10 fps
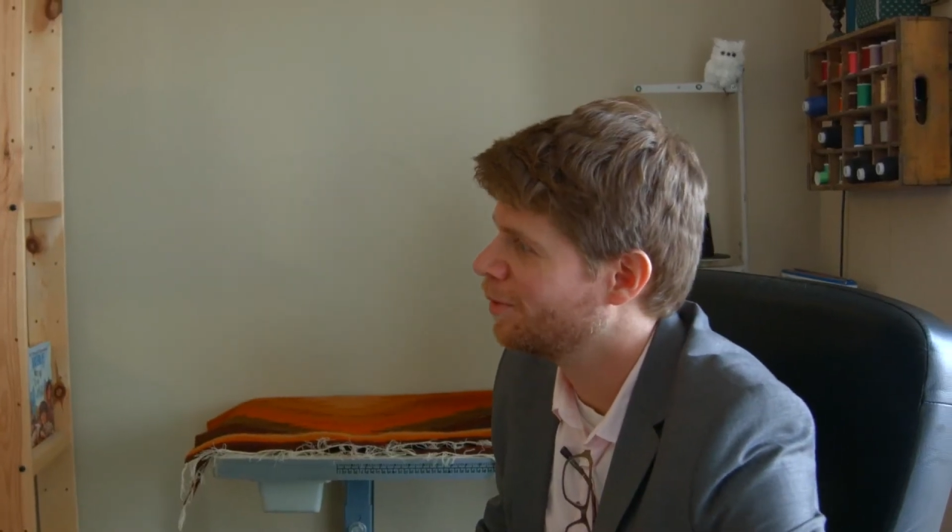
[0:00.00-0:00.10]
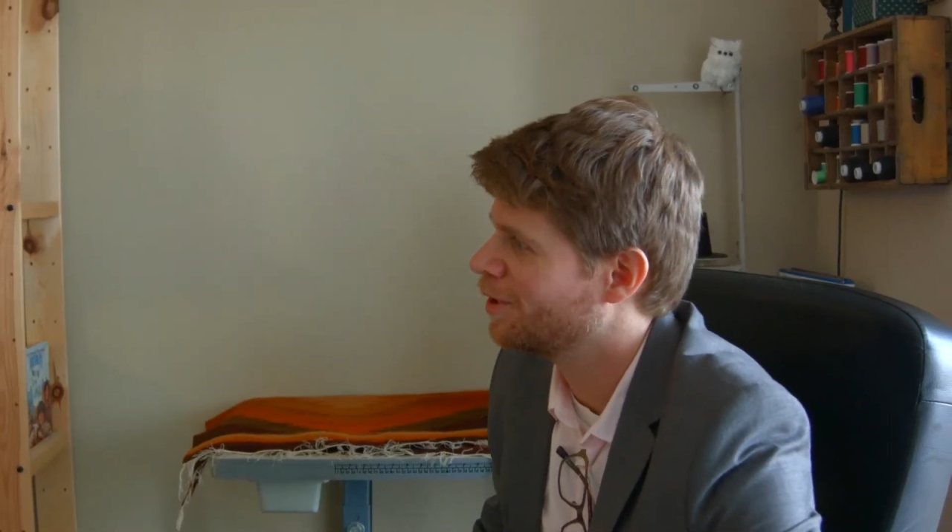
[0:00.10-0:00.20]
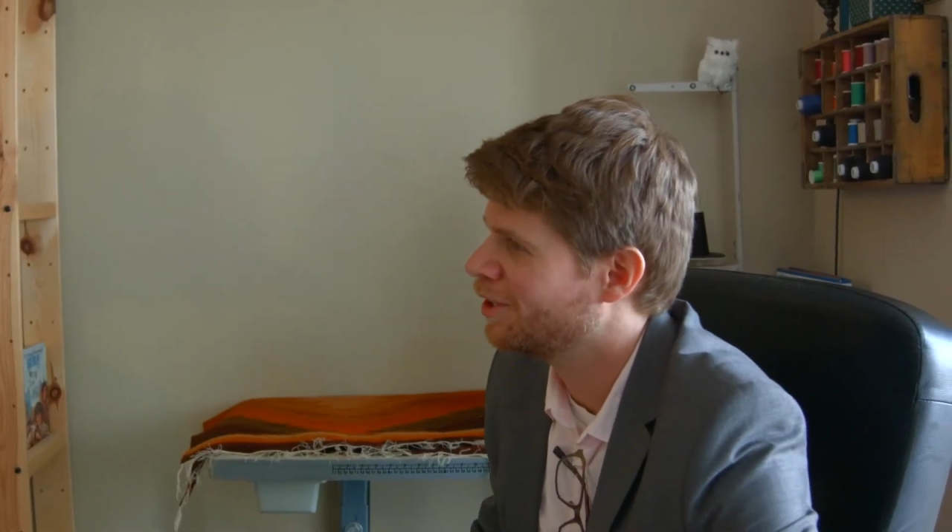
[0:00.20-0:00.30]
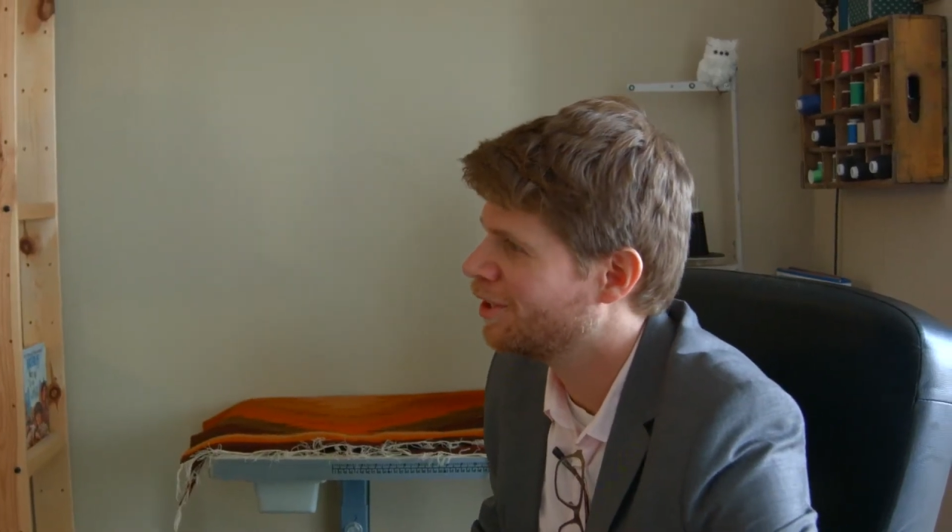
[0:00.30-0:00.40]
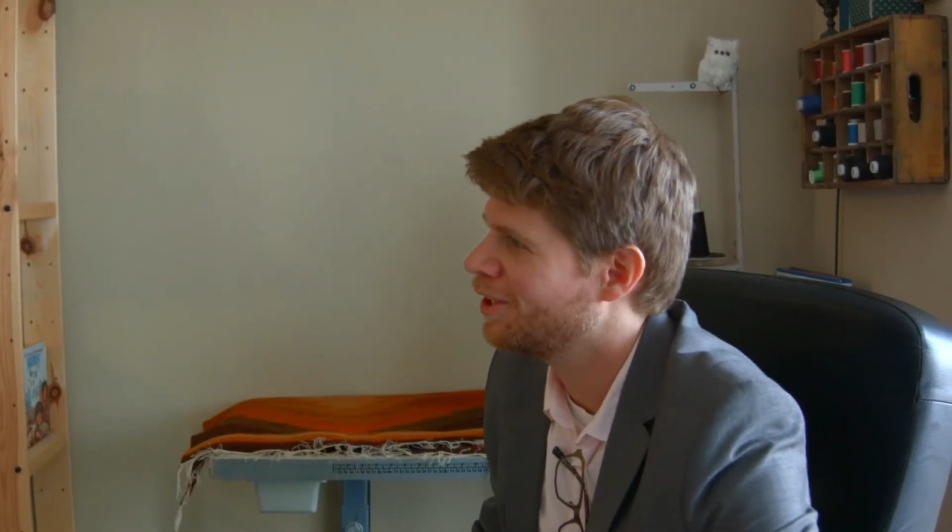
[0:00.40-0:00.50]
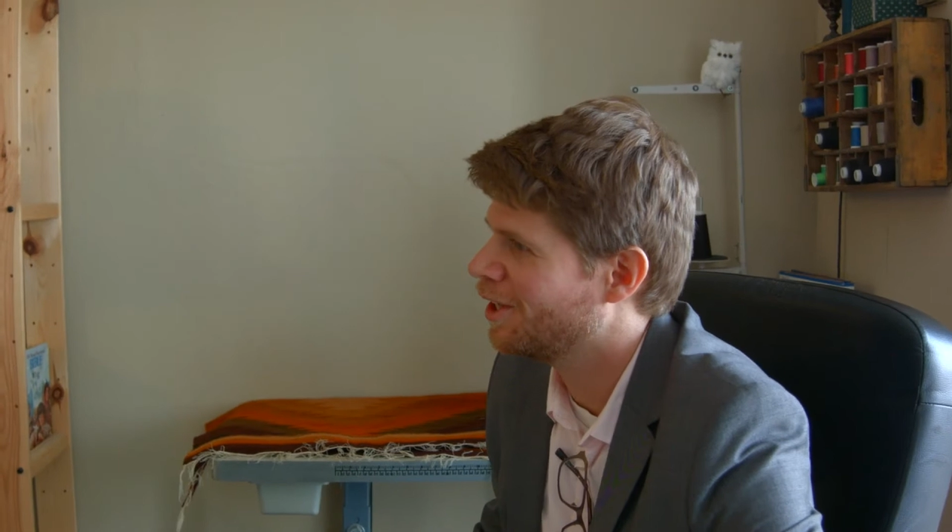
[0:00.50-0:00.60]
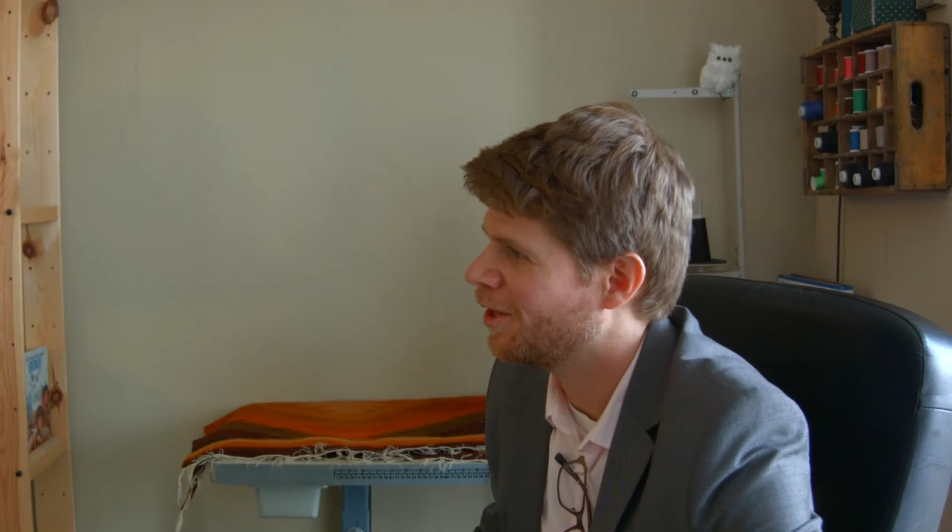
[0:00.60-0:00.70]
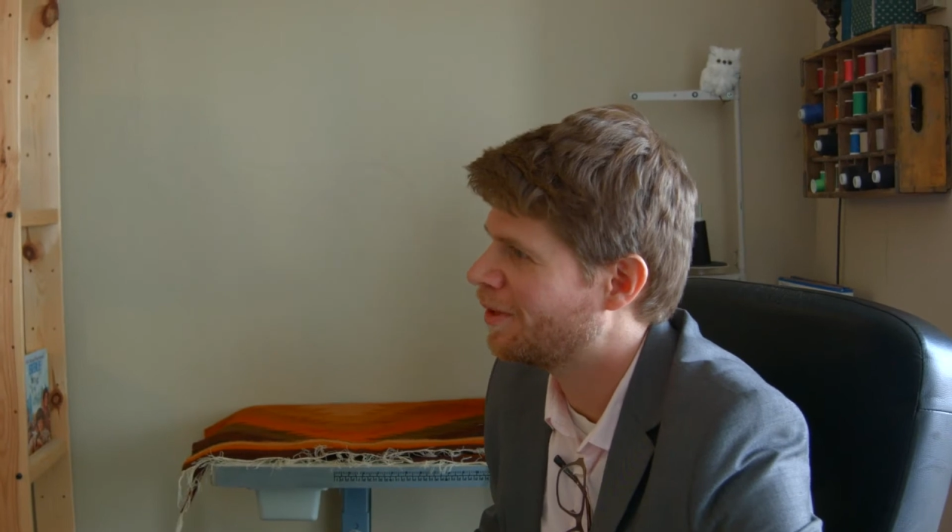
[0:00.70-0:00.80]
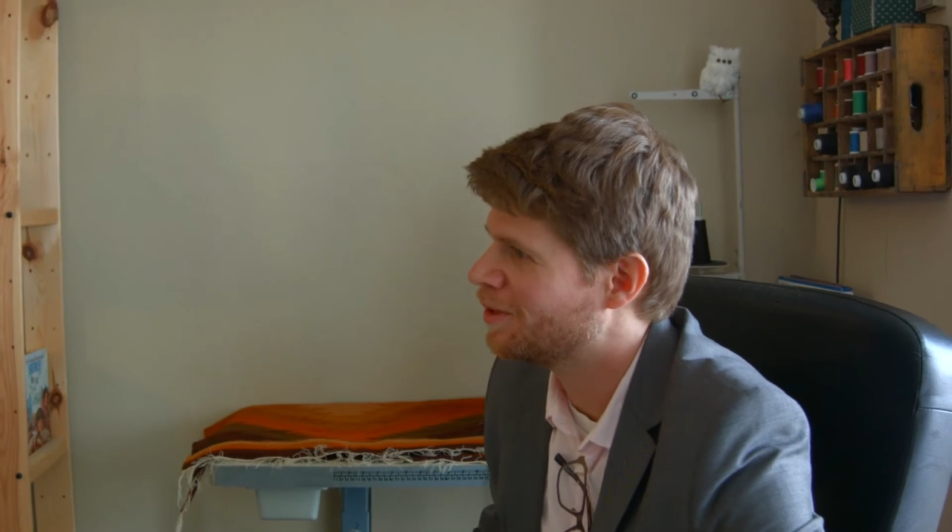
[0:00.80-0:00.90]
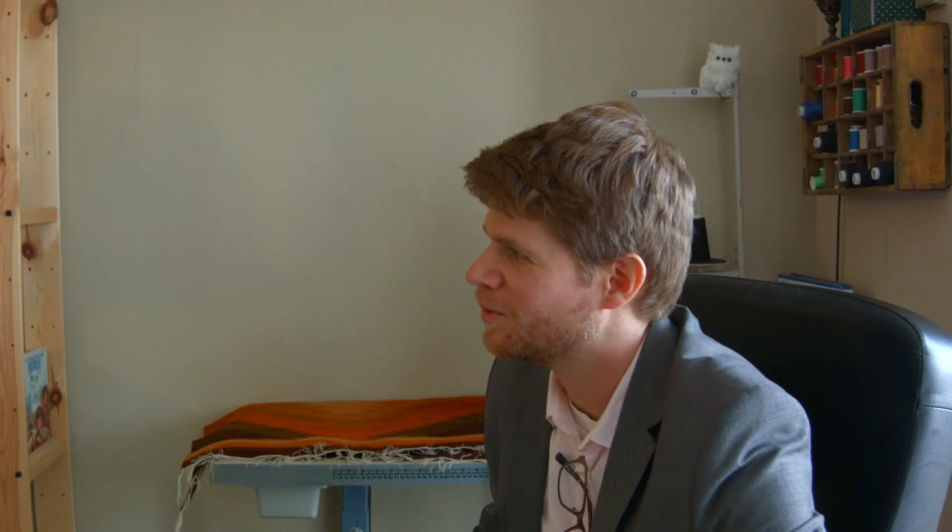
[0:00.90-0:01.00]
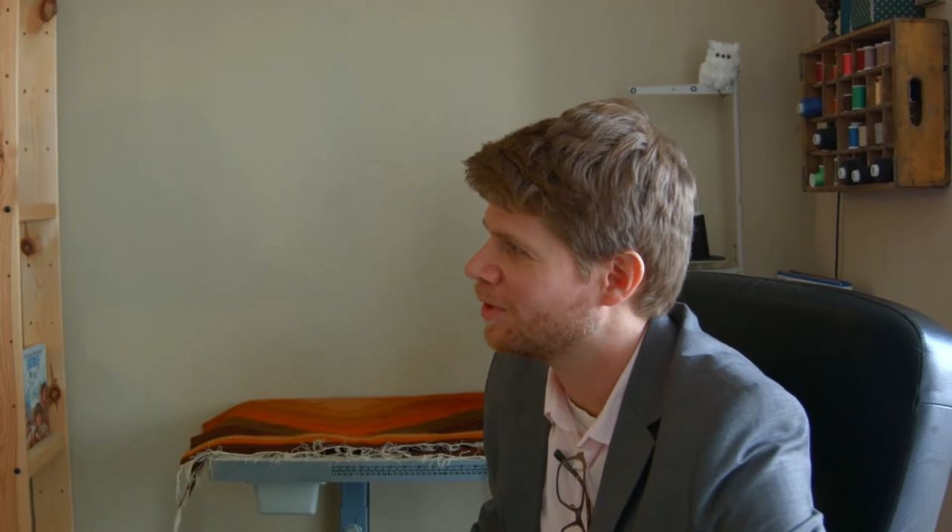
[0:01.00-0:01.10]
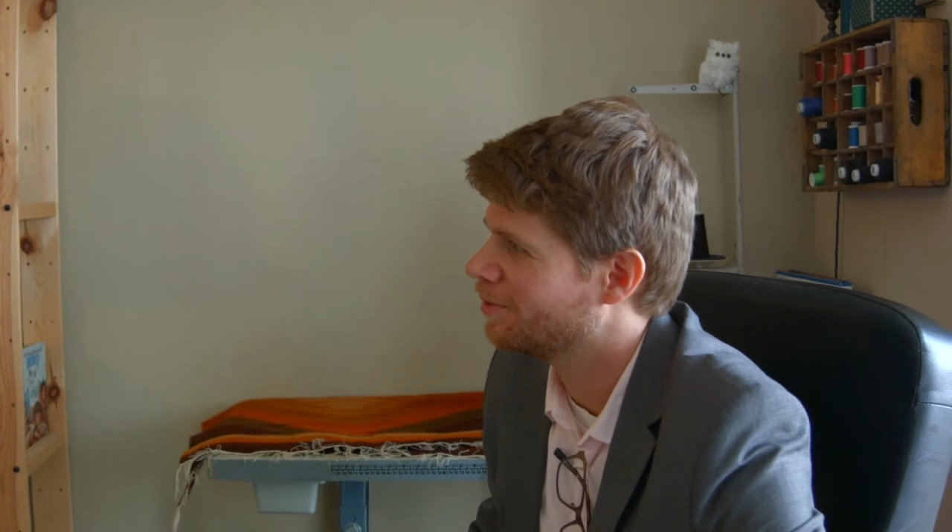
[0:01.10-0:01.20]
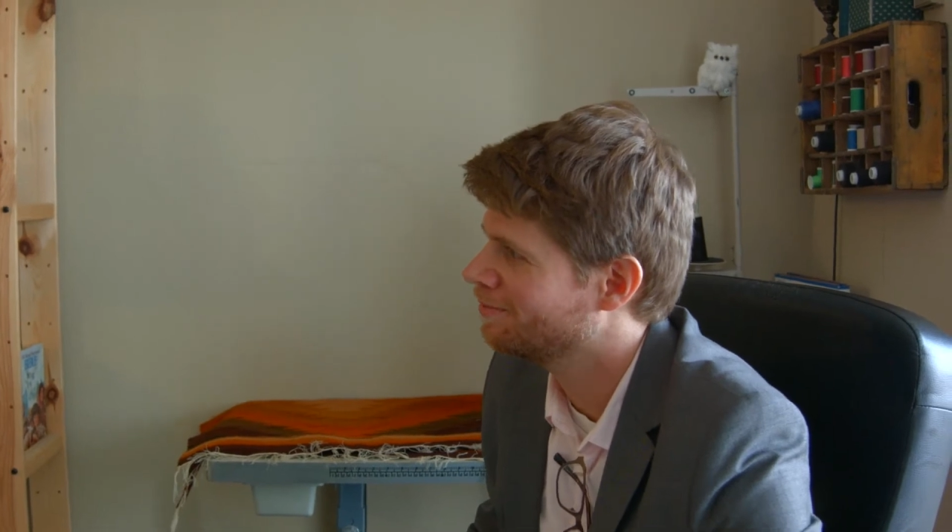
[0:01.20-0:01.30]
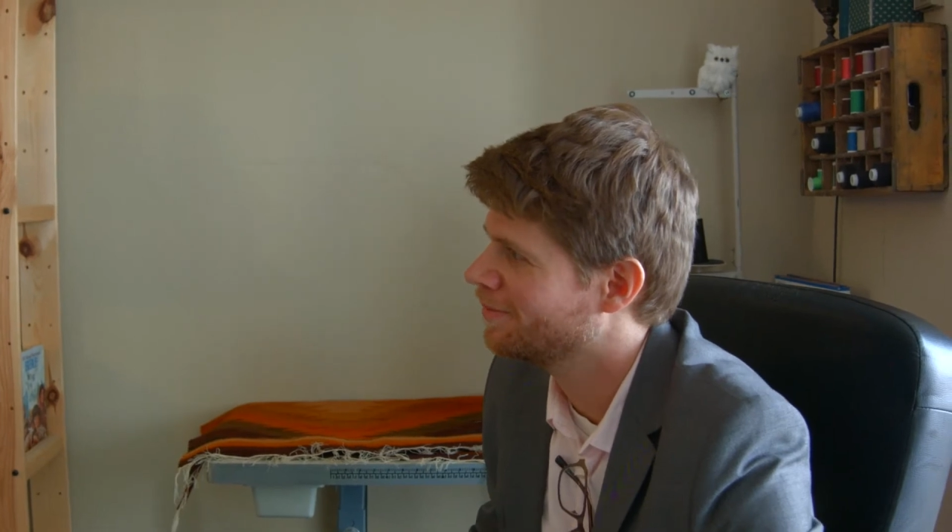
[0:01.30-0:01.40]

but a goodie on this one